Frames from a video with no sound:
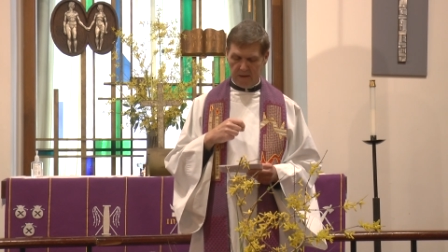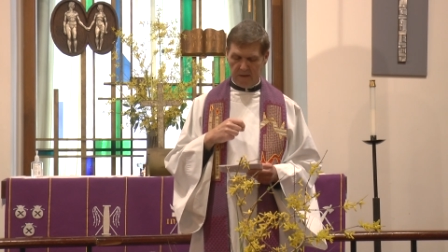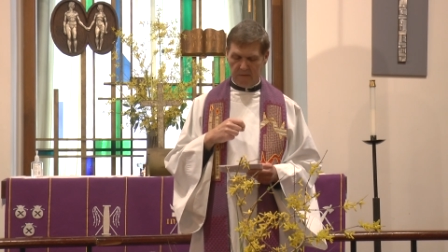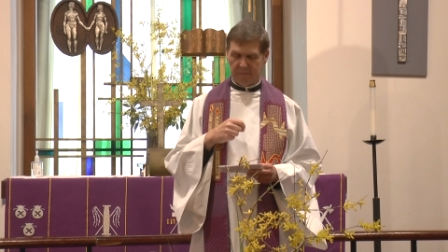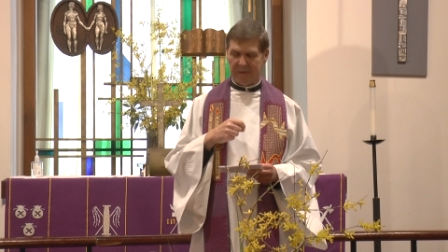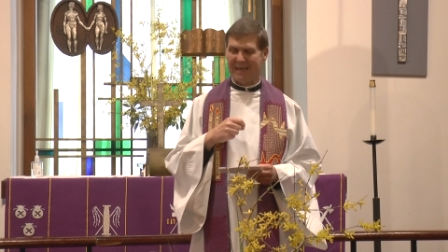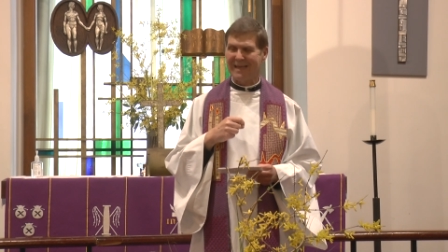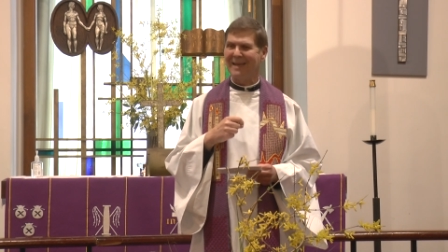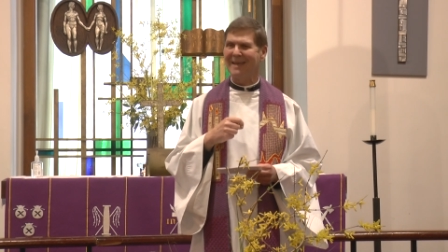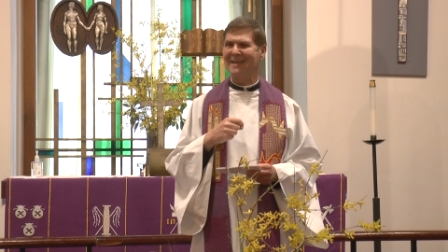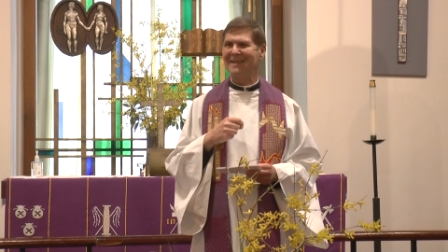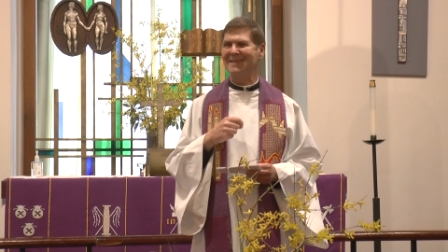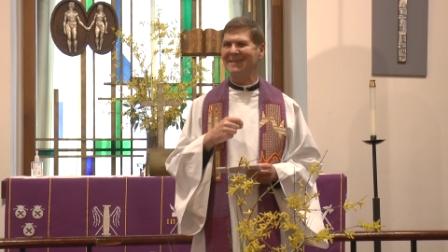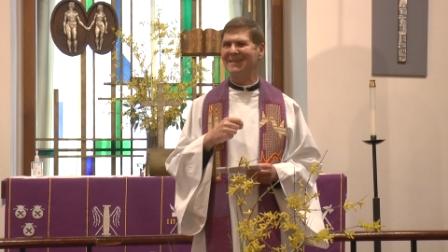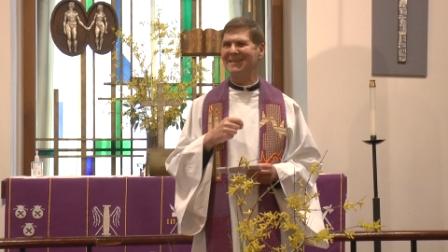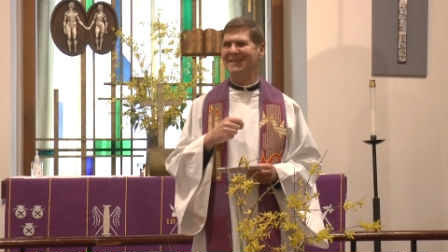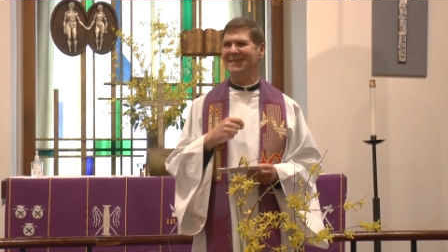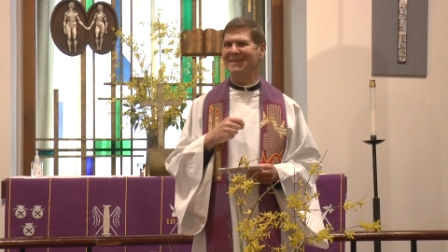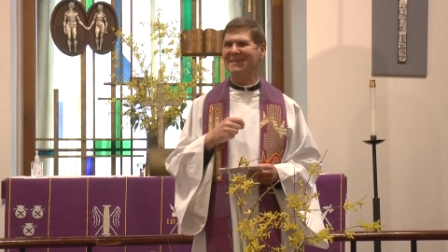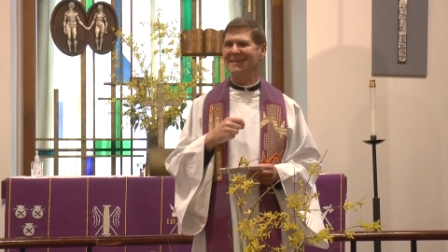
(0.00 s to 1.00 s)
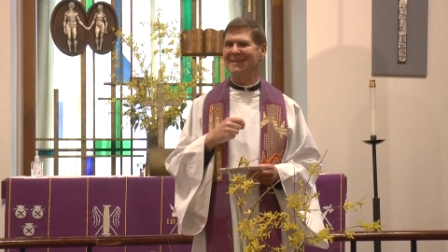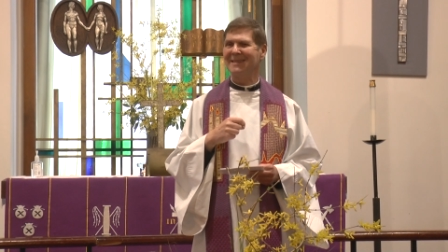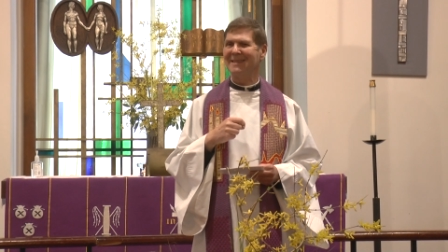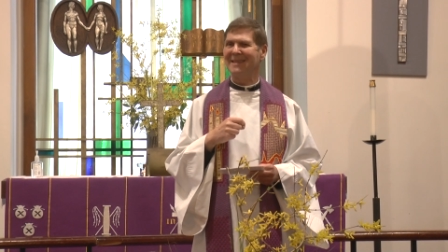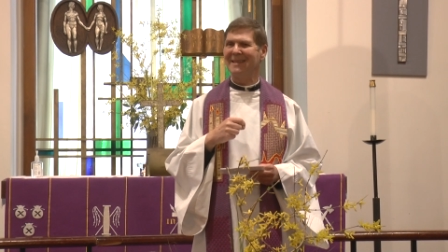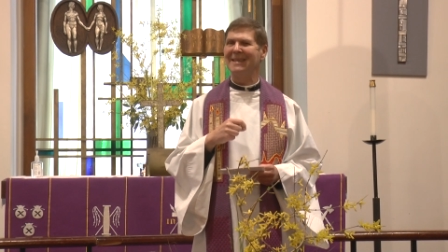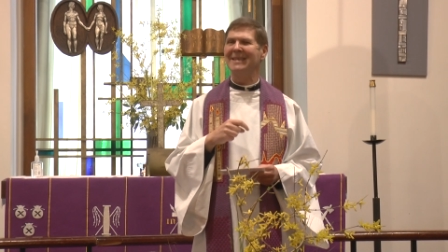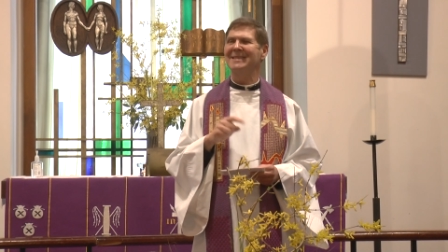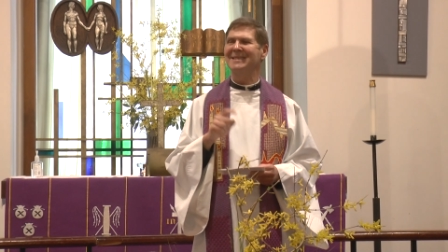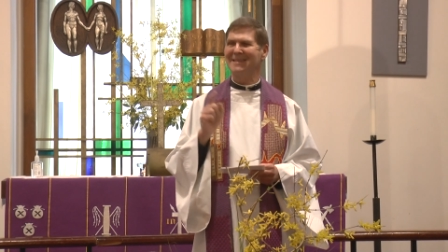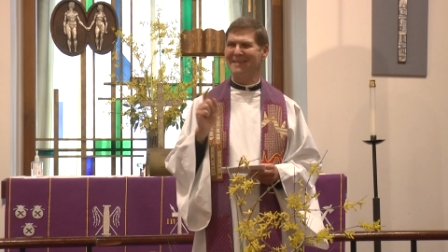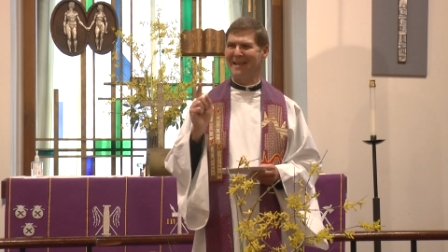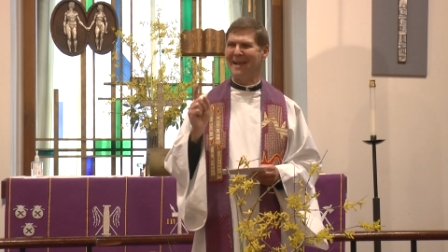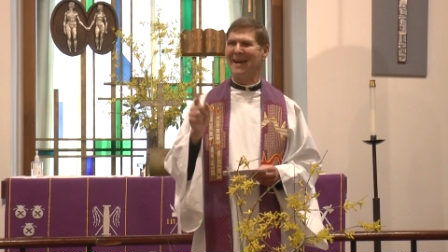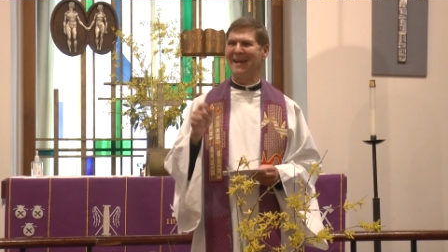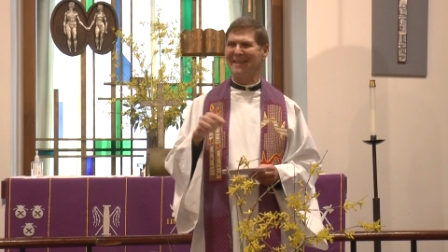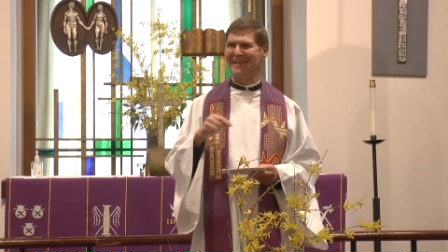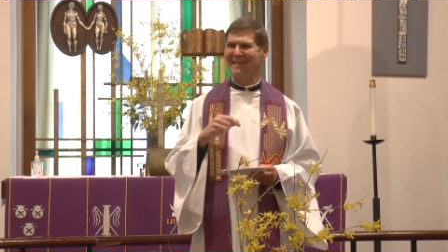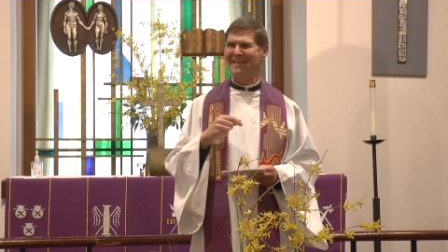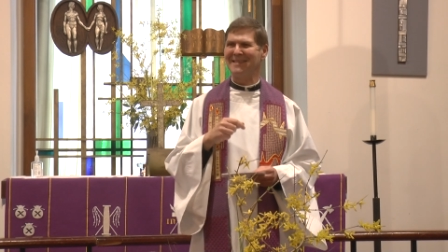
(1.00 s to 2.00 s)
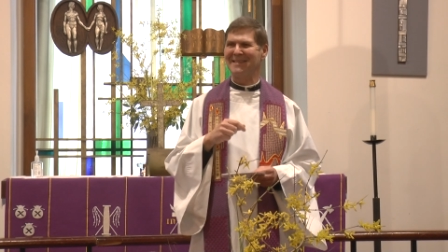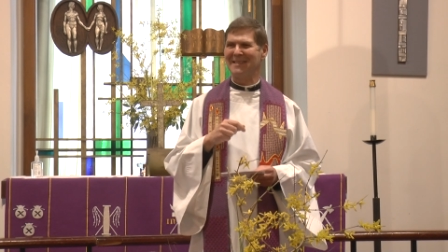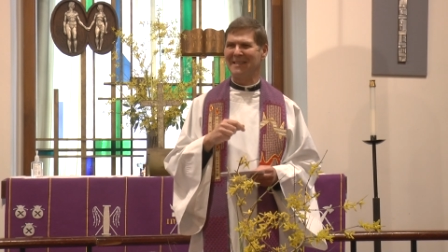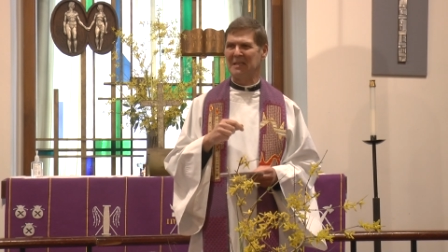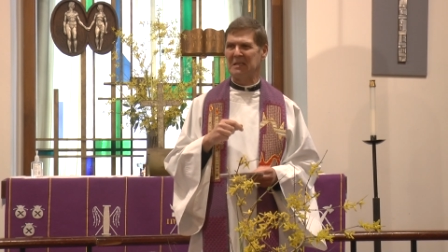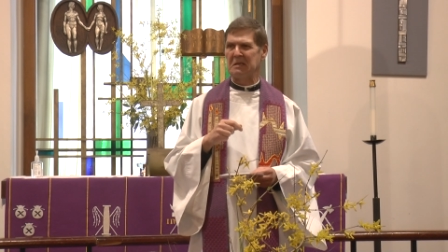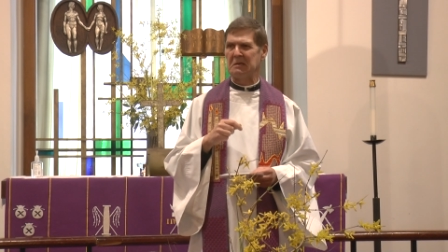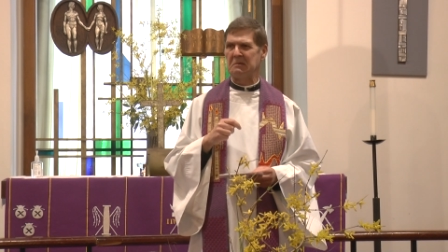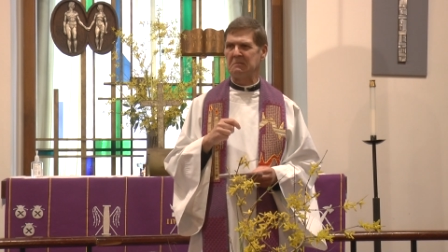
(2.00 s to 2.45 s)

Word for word: because it's not easy.